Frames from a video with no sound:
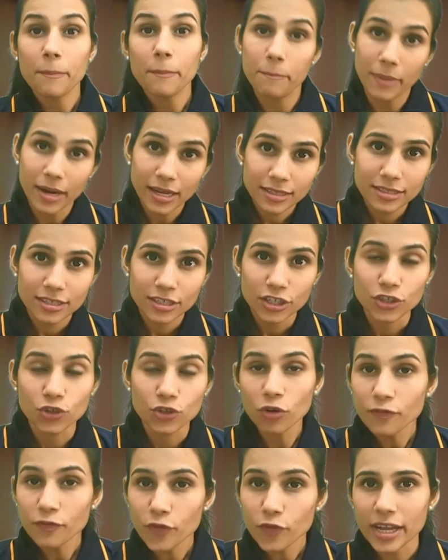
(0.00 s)
But
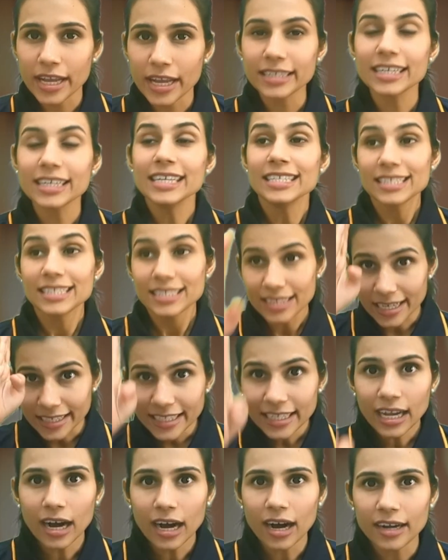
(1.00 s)
don't forget,
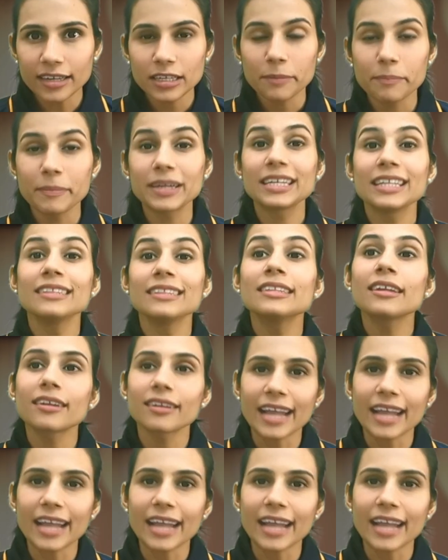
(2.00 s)
study hard, but in the